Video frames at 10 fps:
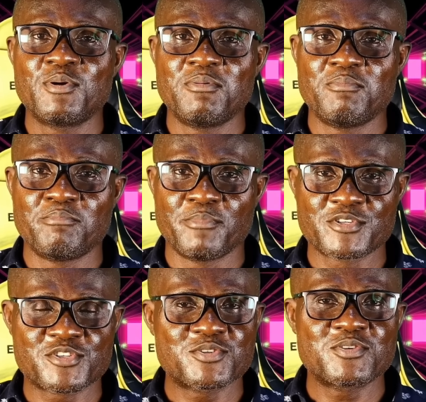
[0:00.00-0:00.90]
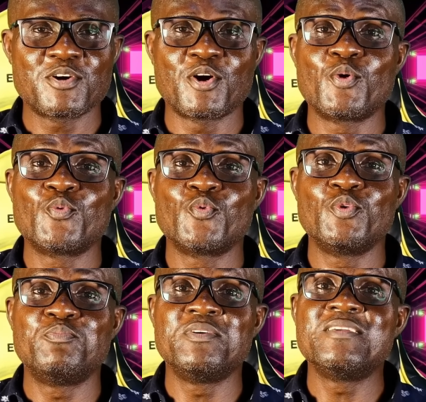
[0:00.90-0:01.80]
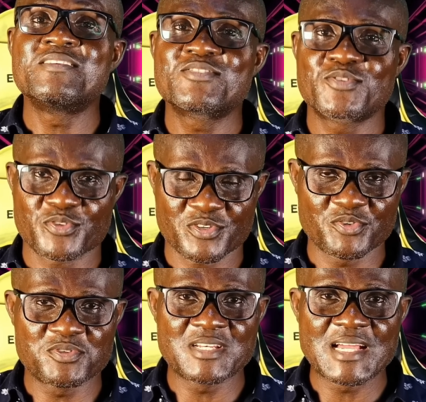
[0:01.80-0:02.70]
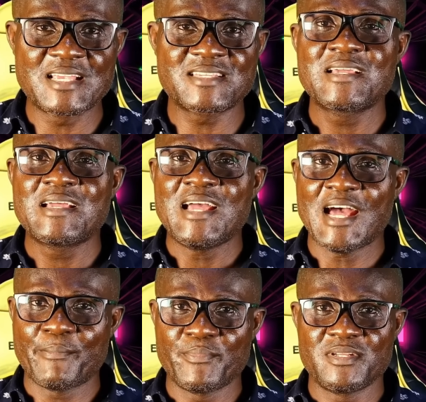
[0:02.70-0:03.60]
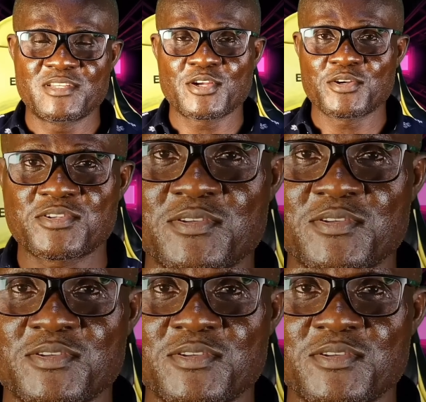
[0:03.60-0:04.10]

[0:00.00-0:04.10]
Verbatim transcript: must or would be scrutinized and be discussed.